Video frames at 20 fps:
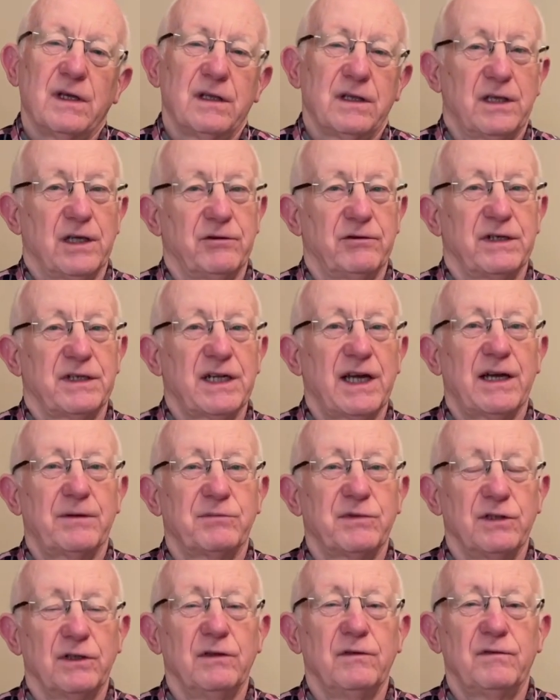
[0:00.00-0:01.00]
They're
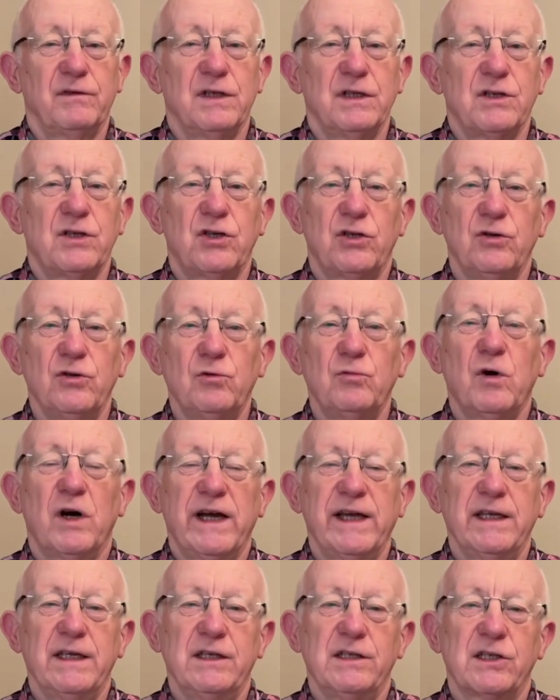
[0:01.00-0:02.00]
adaptive in two
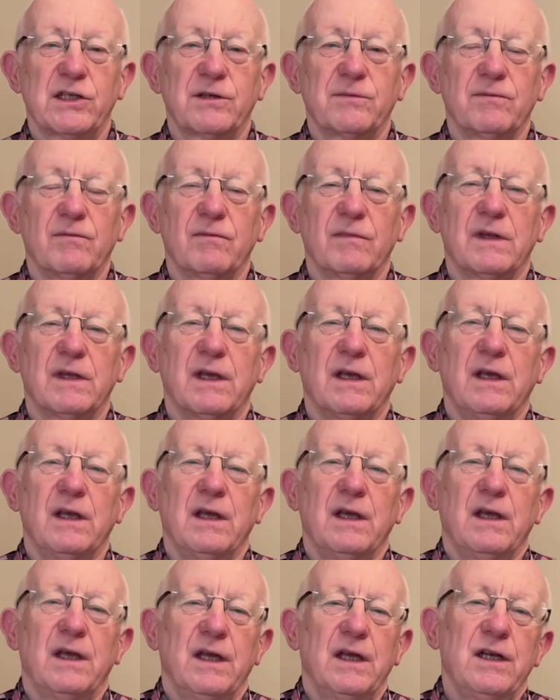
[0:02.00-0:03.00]
ways.
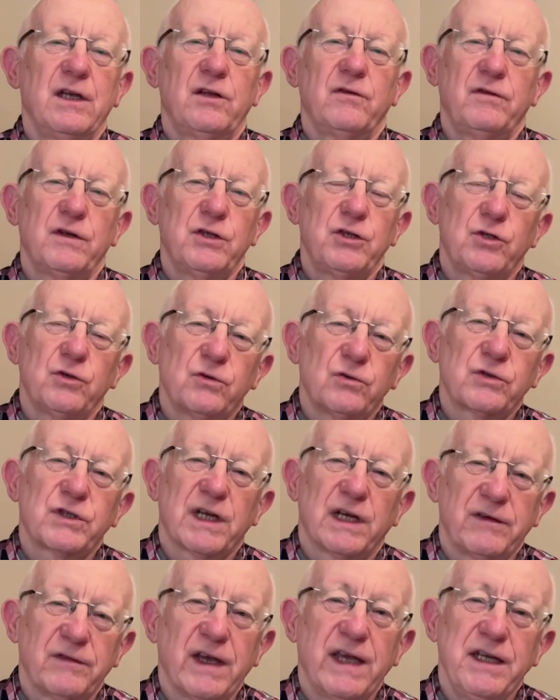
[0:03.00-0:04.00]
Individuals
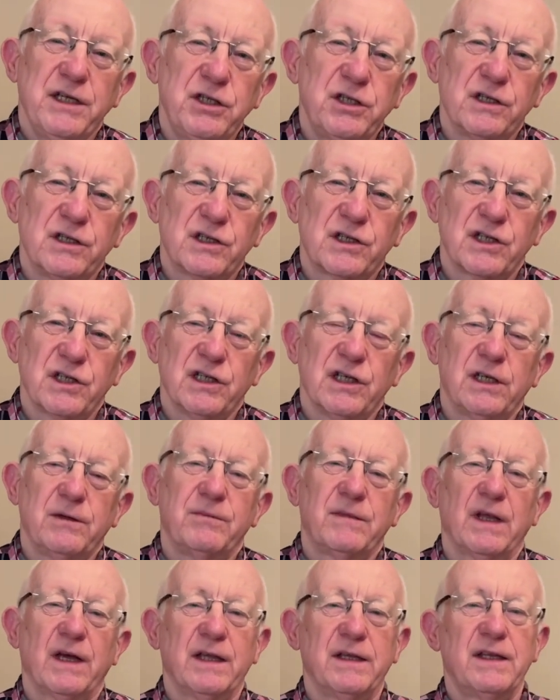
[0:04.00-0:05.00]
have agency,
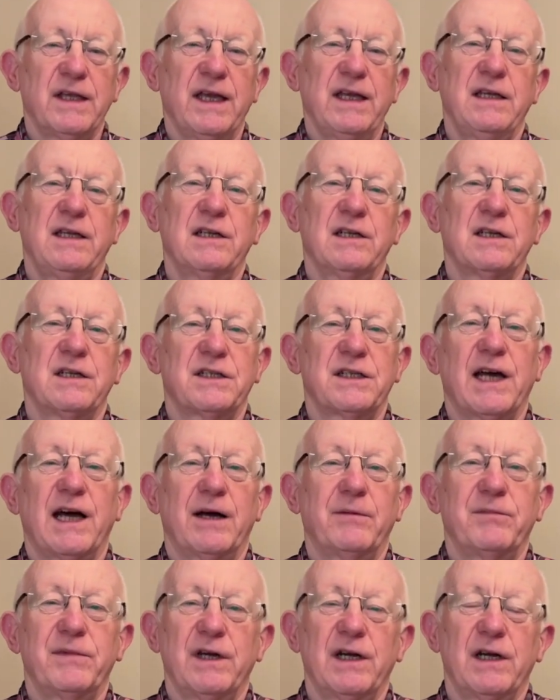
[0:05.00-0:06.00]
and they can
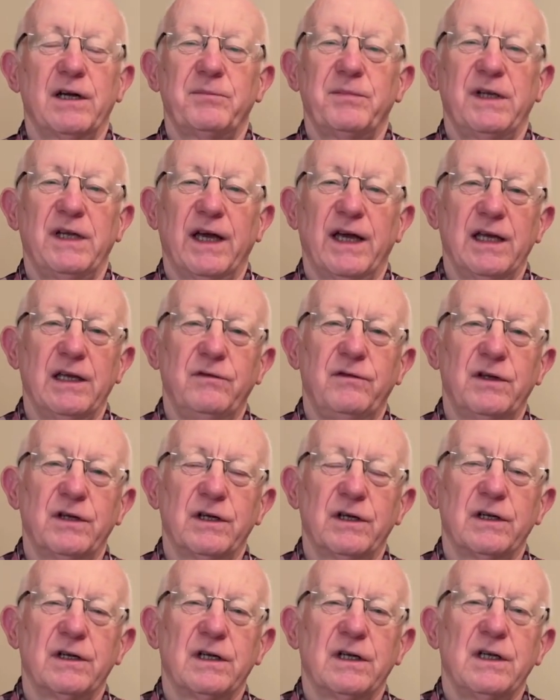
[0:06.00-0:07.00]
adapt their
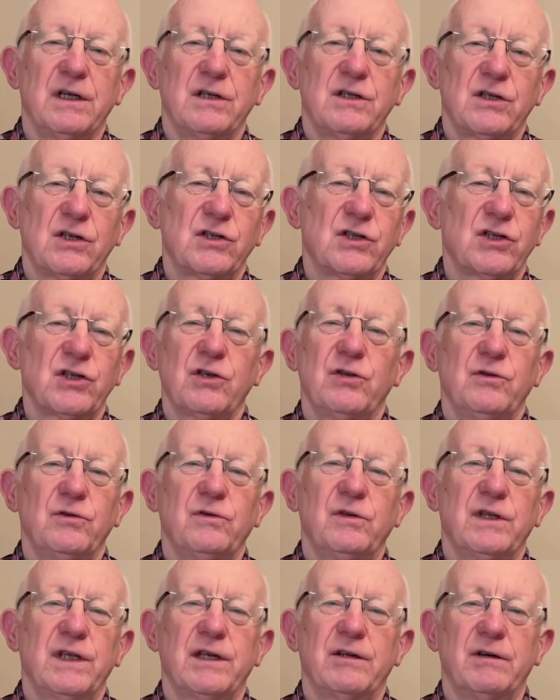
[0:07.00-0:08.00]
behaviour to
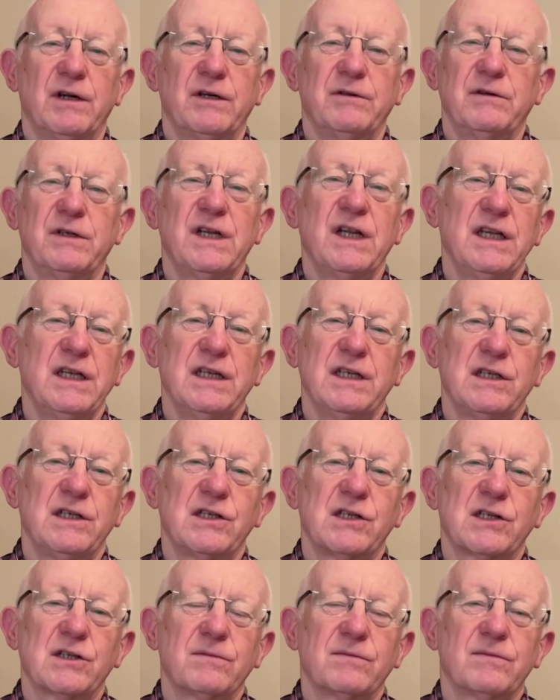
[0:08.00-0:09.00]
suit their own
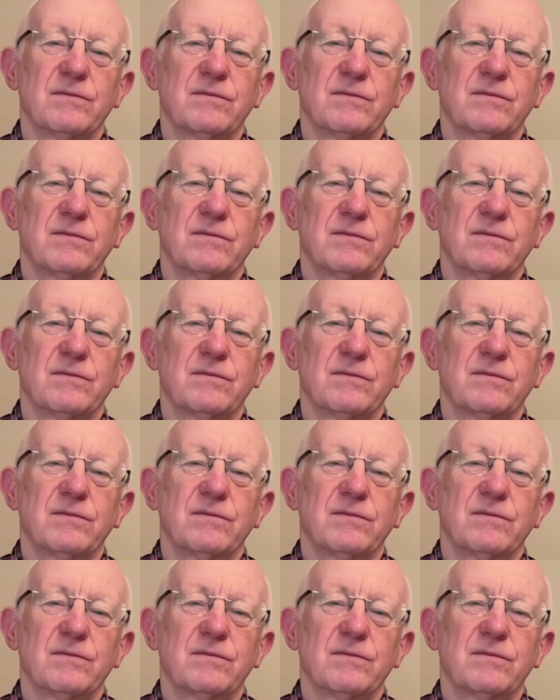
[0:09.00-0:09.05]
needs.